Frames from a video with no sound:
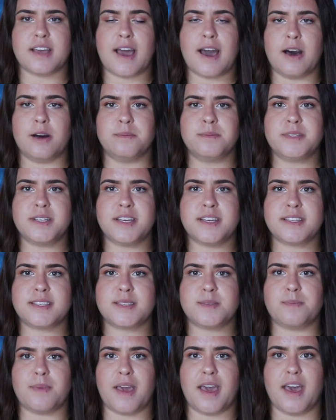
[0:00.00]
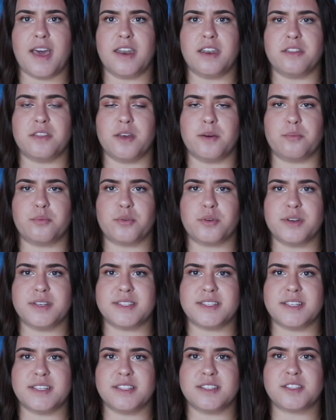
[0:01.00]
helped expand the
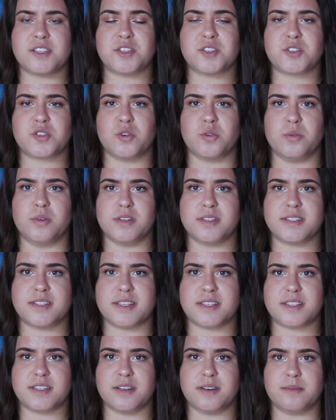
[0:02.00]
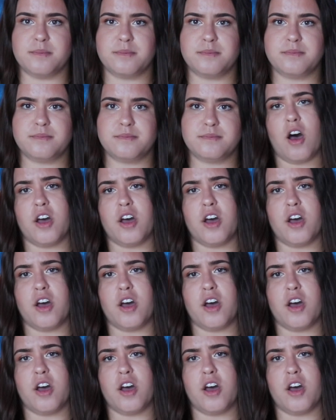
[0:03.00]
prison's school system.